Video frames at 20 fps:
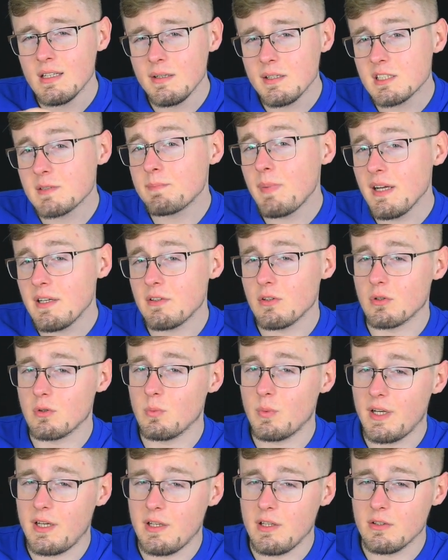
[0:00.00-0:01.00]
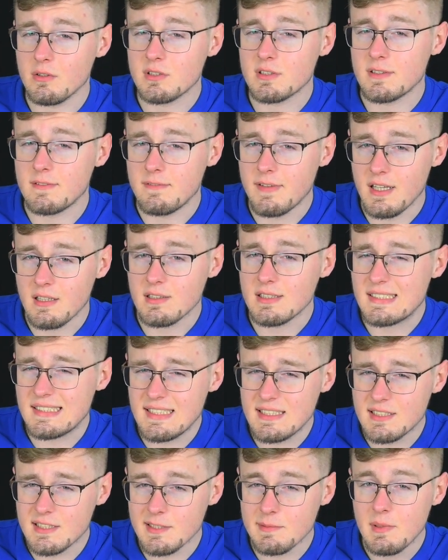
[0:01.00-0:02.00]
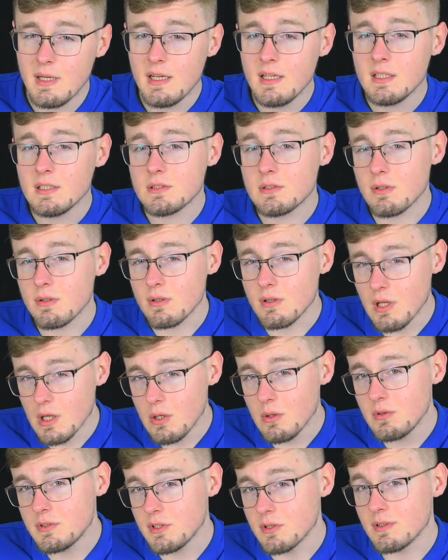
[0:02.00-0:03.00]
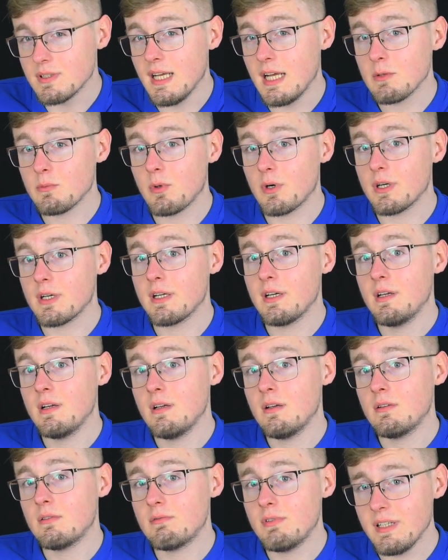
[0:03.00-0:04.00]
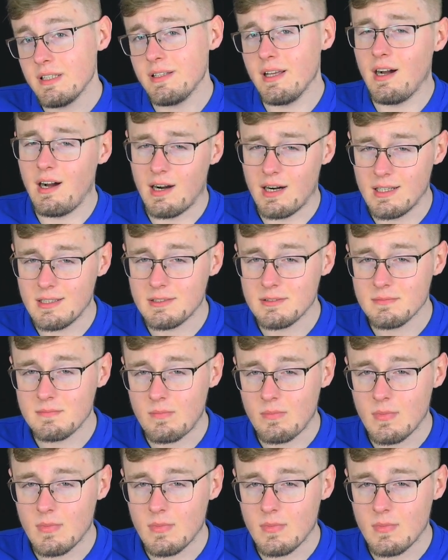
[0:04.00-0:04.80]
expect your video surveillance system to load your network really hard.